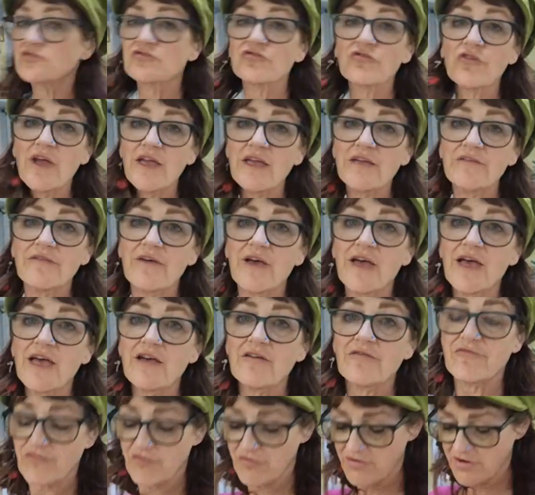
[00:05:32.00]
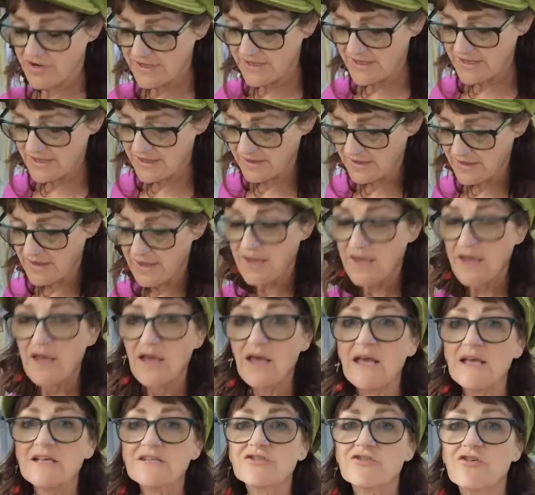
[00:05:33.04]
tray for air frying.
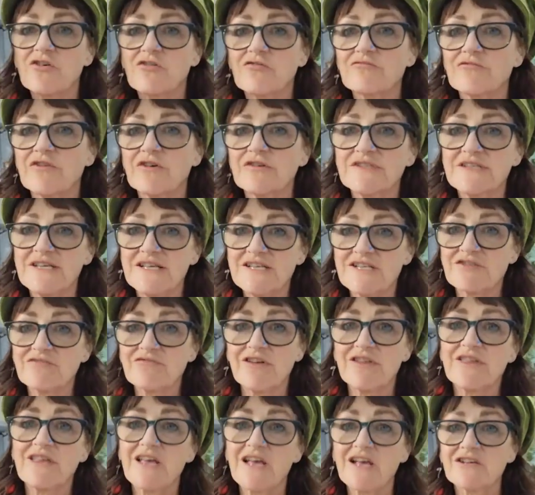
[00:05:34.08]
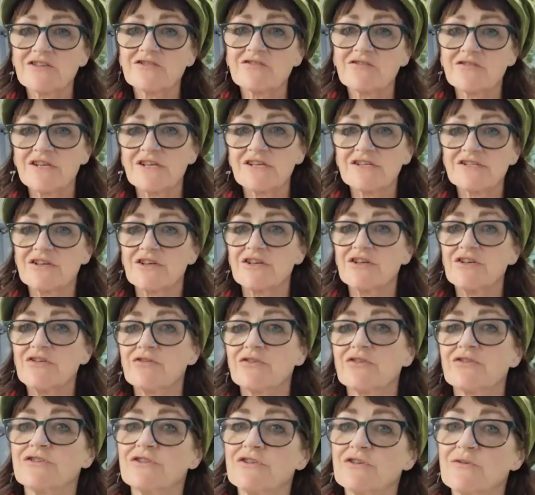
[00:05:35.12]
It's got rotisserie things on it, so you
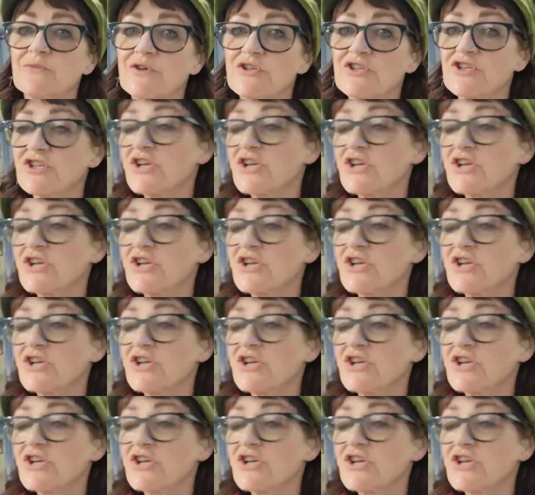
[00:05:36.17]
can do a